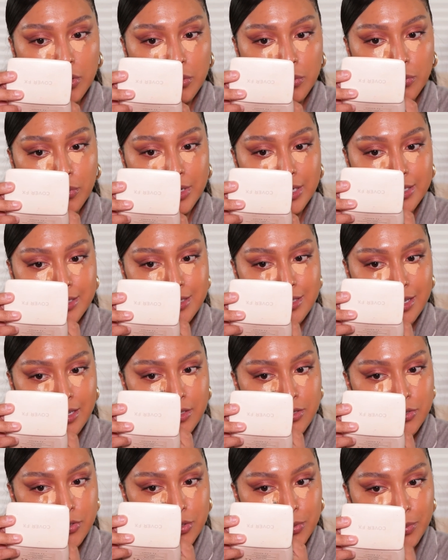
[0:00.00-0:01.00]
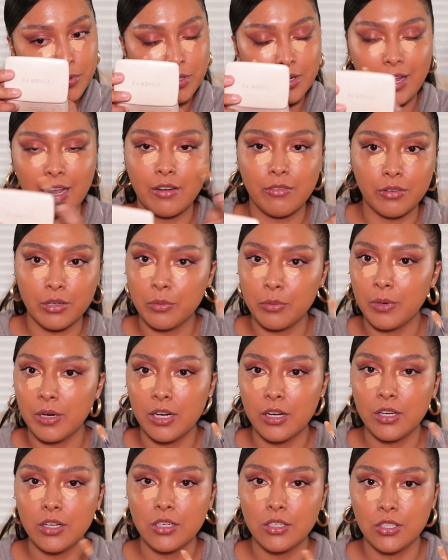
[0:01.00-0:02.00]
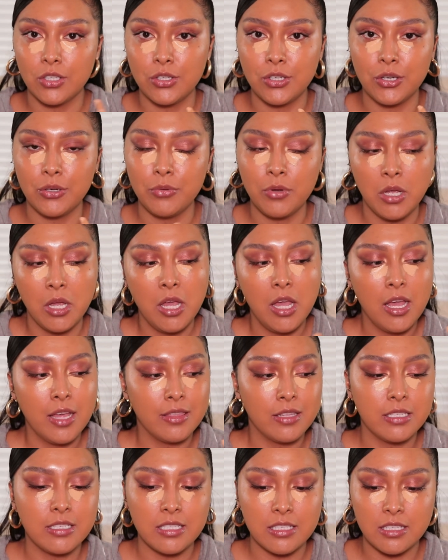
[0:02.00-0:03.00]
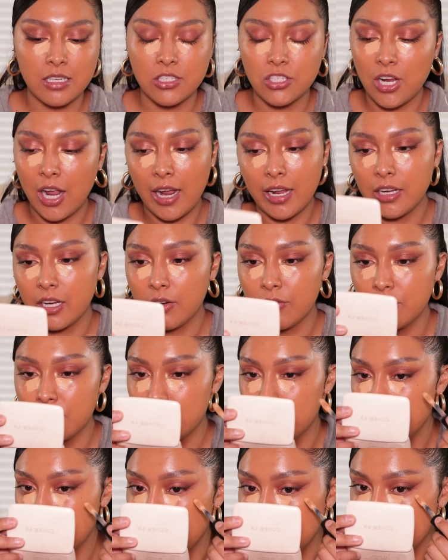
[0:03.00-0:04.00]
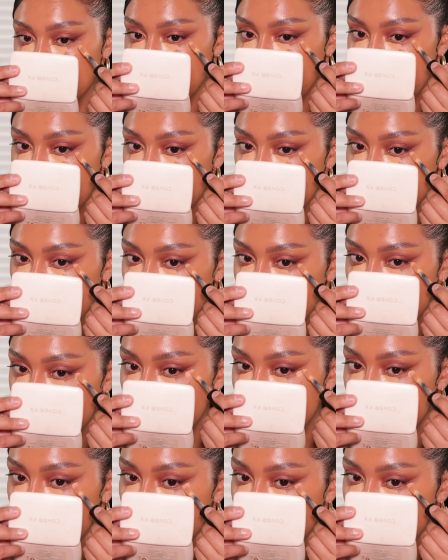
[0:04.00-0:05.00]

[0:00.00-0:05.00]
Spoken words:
when it's like super everywhere, you know? This is such a high coverage concealer that I don't think you need